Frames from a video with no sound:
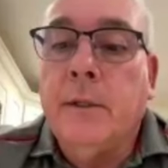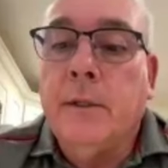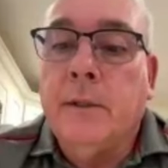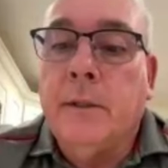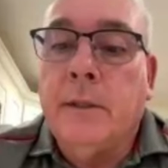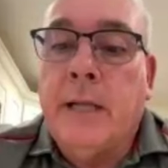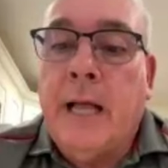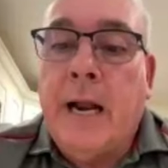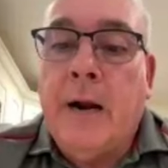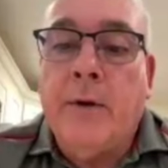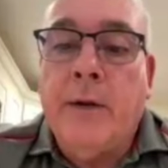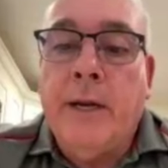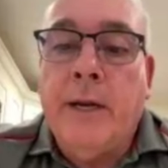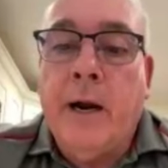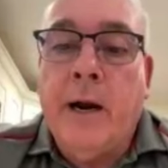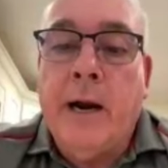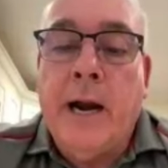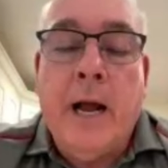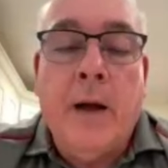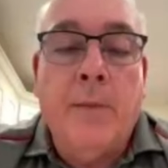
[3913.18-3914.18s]
And I don't
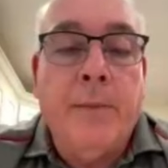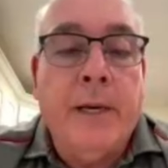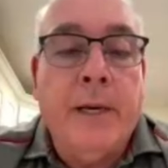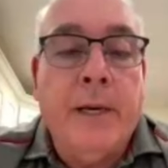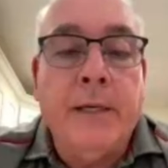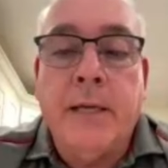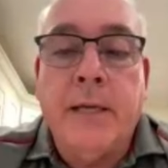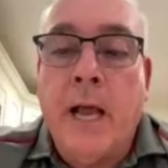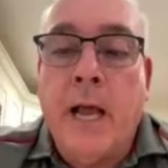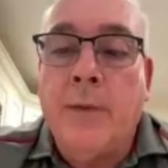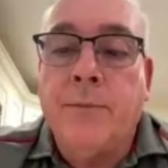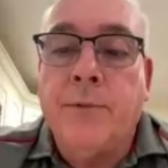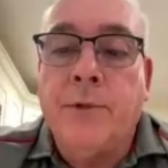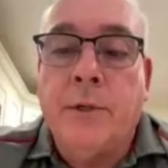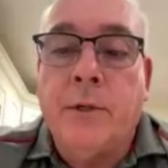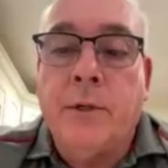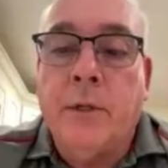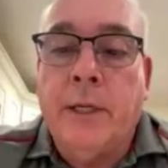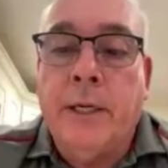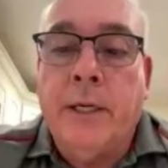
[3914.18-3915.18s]
care how many times
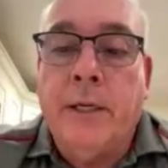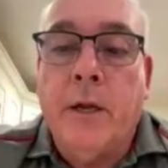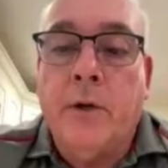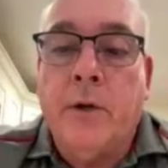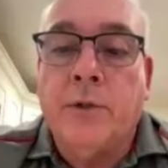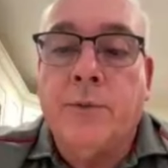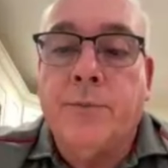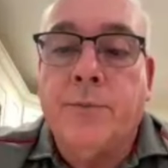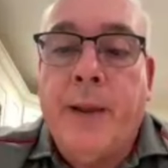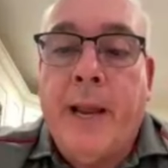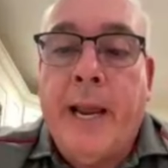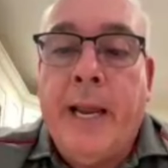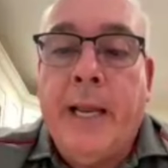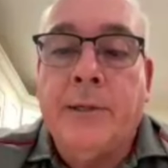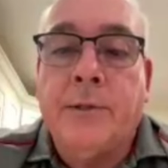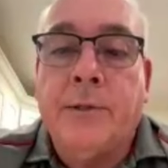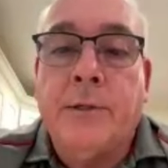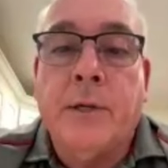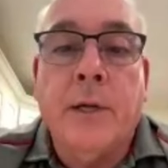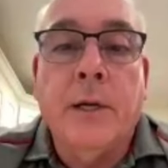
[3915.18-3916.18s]
you clean those
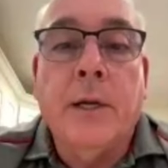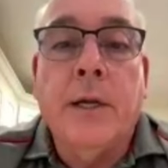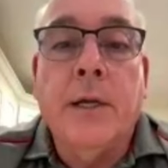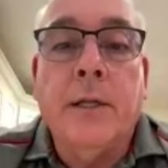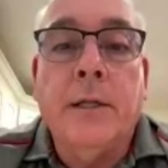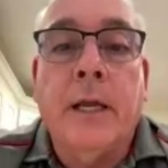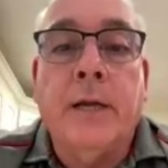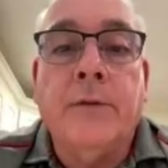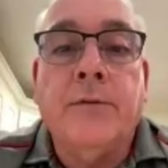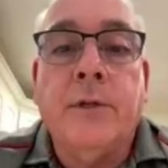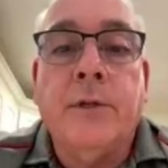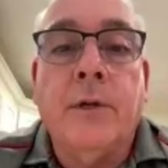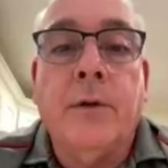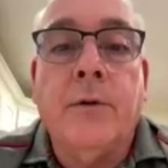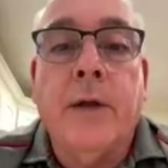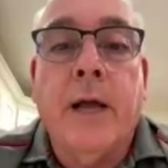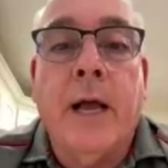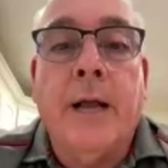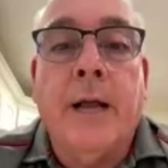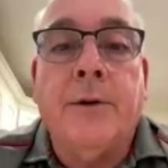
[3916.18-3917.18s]
pans, they've still
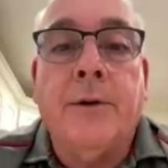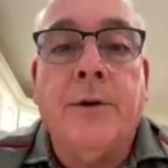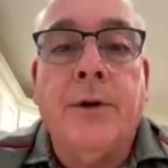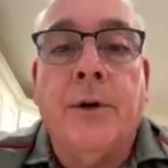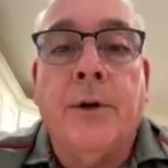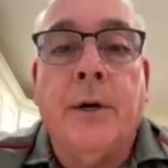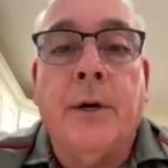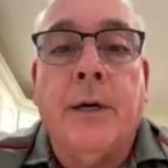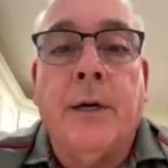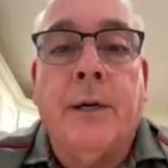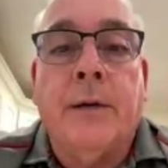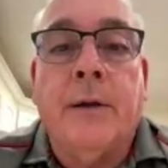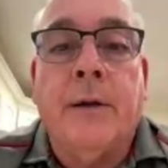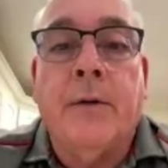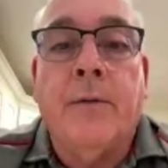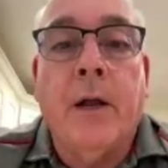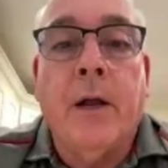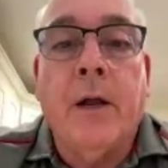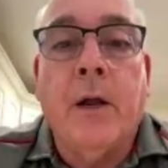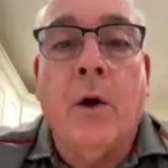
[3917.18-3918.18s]
got urine
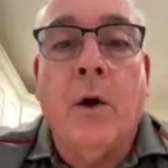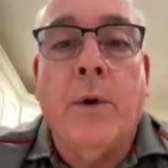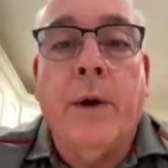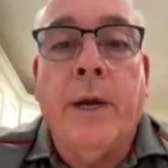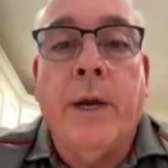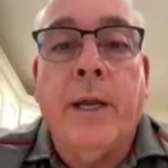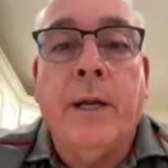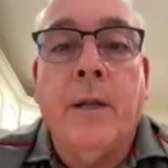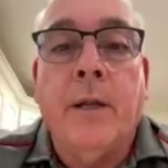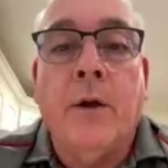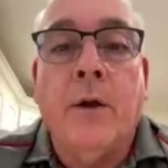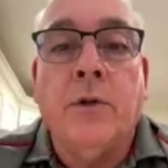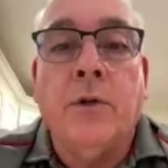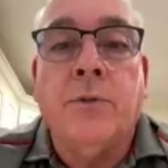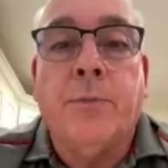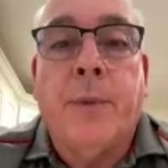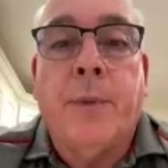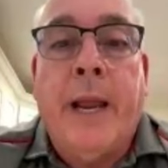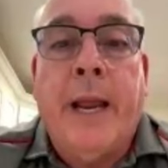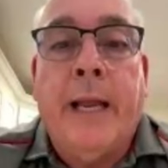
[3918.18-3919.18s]
going into those
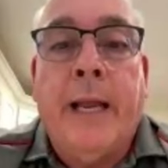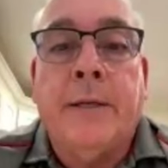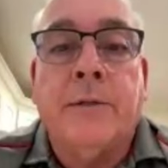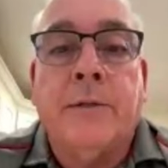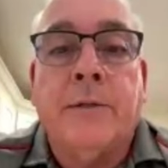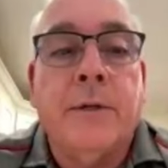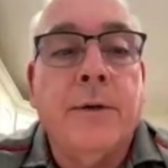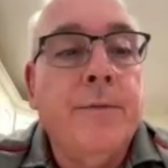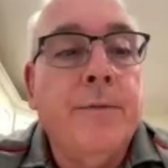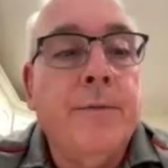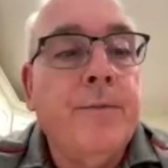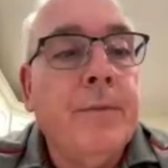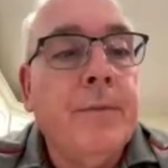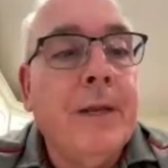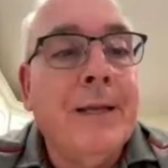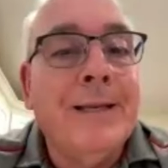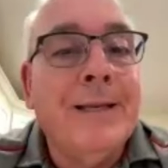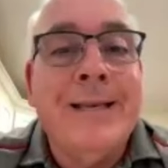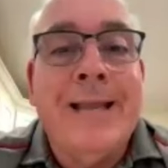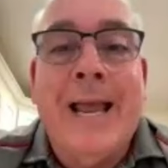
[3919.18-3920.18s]
pans
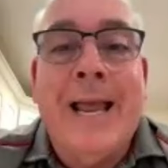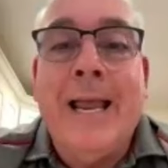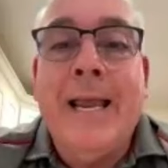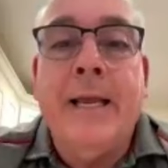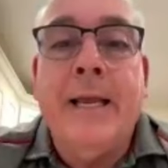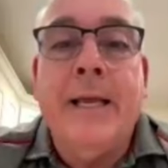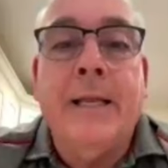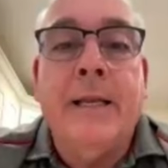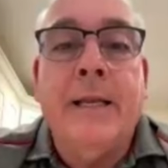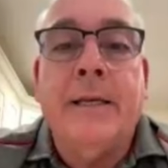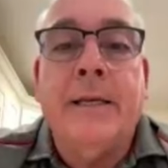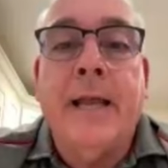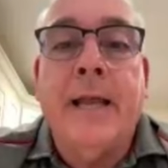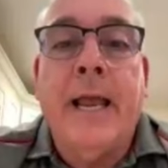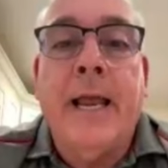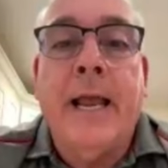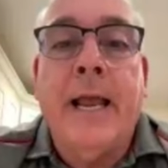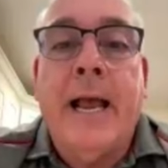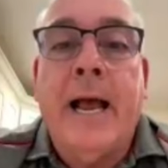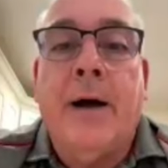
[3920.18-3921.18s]
day in and
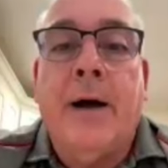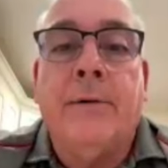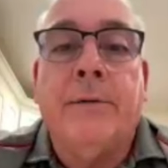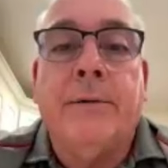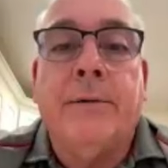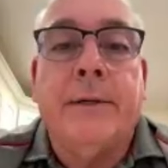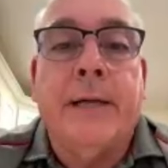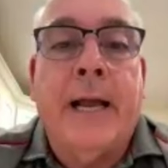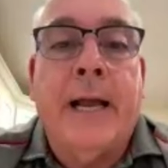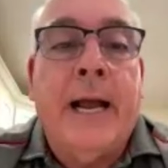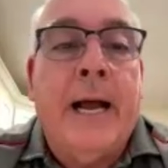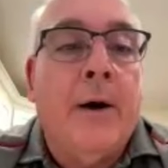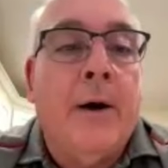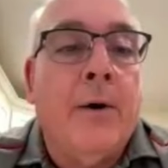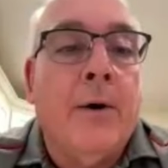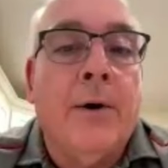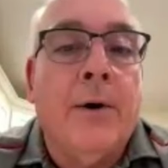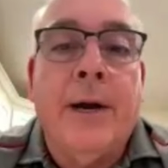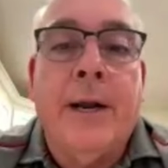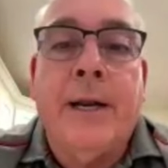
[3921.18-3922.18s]
day out,
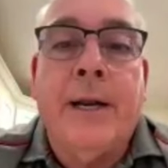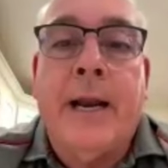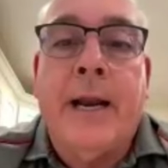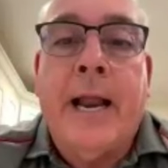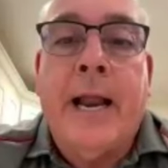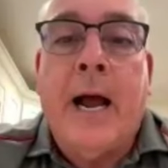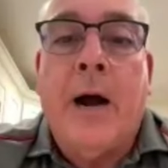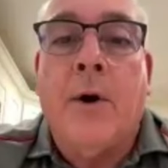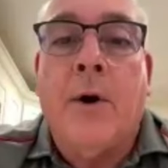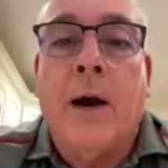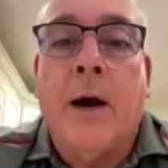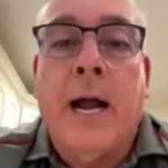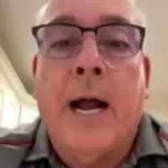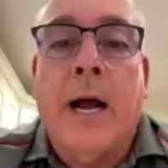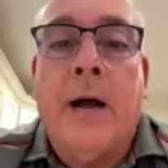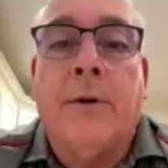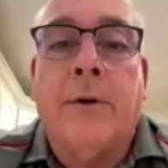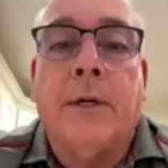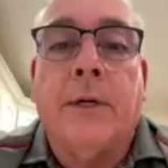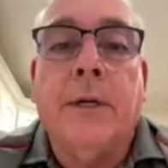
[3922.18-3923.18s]
hour in and hour
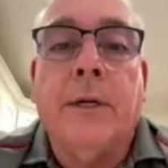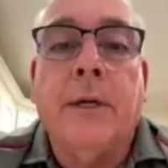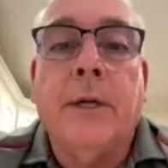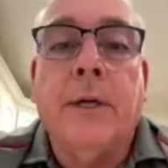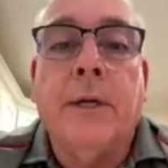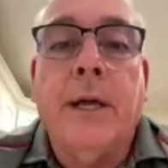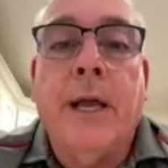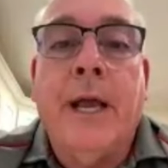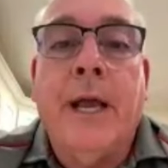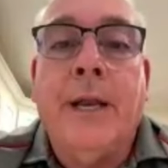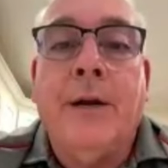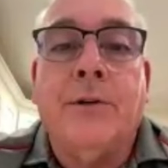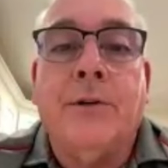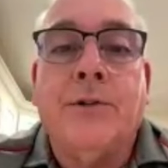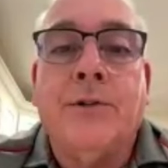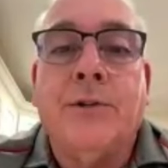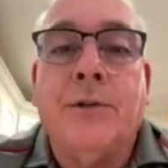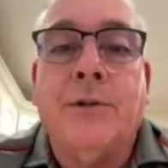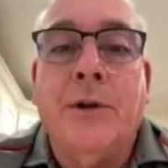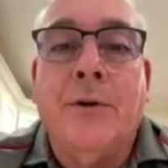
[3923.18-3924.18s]
out, and their
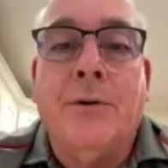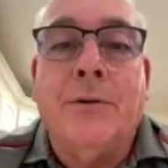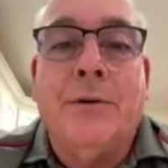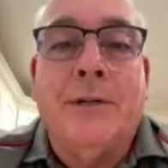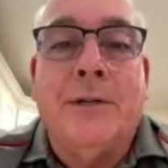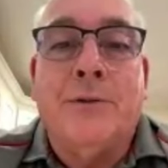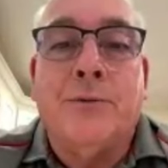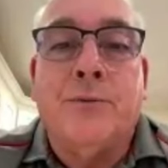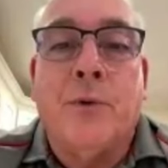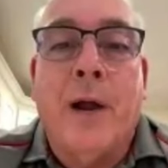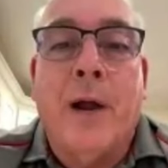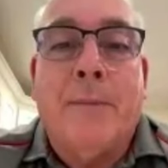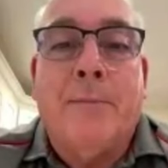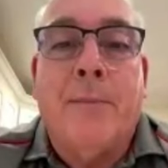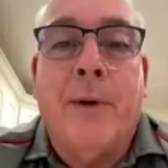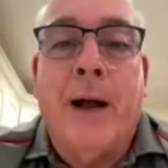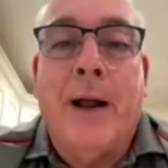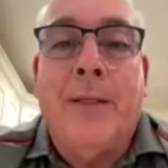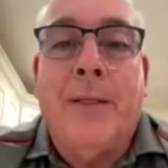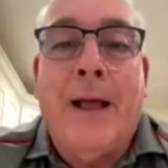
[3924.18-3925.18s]
snoot is right
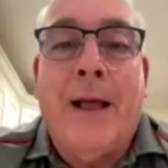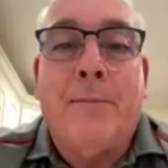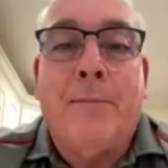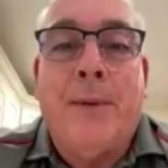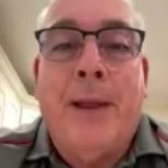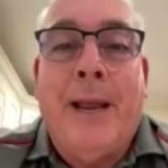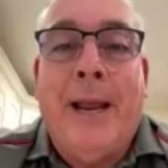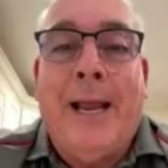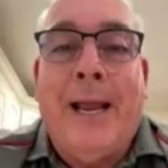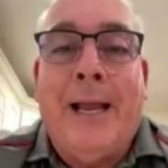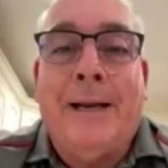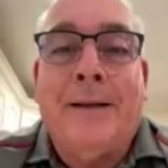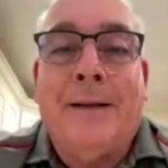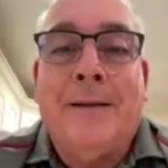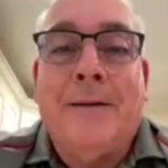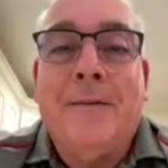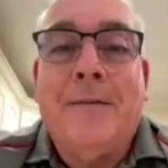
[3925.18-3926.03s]
by that pan.